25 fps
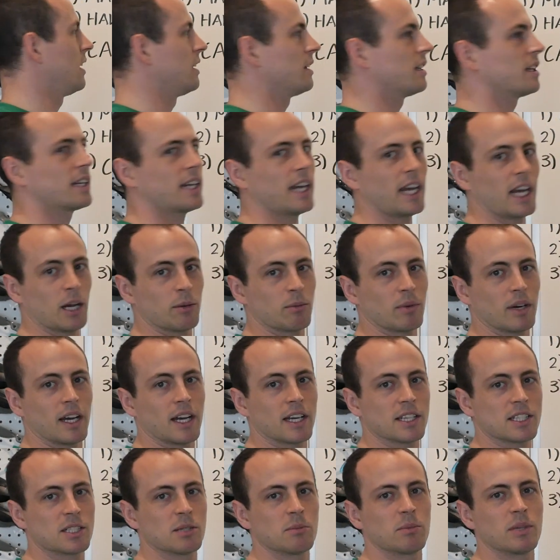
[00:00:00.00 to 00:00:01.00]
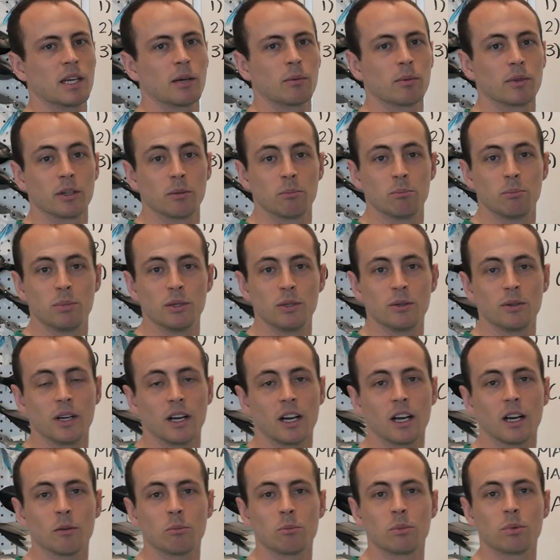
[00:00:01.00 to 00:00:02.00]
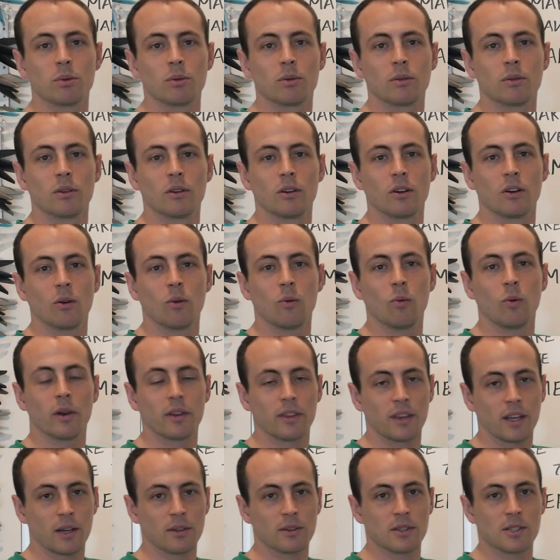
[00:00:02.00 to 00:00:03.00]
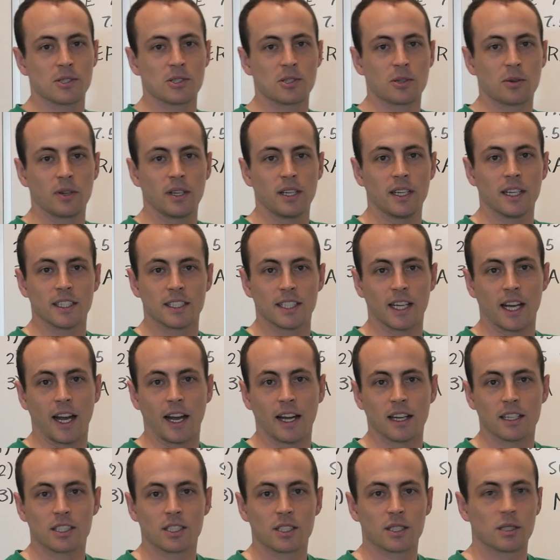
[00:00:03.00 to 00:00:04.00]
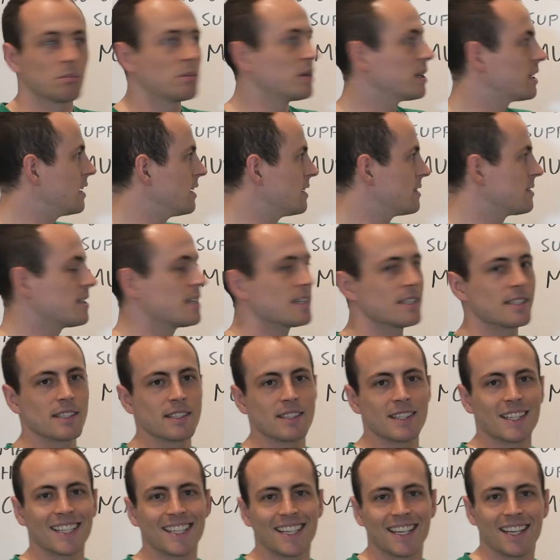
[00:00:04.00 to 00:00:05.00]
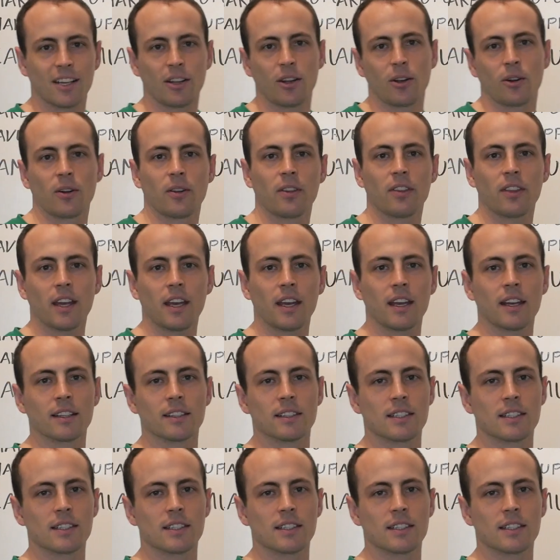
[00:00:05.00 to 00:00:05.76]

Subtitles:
the camera has to be able to boot up without the screen attached, because this is the killer thing.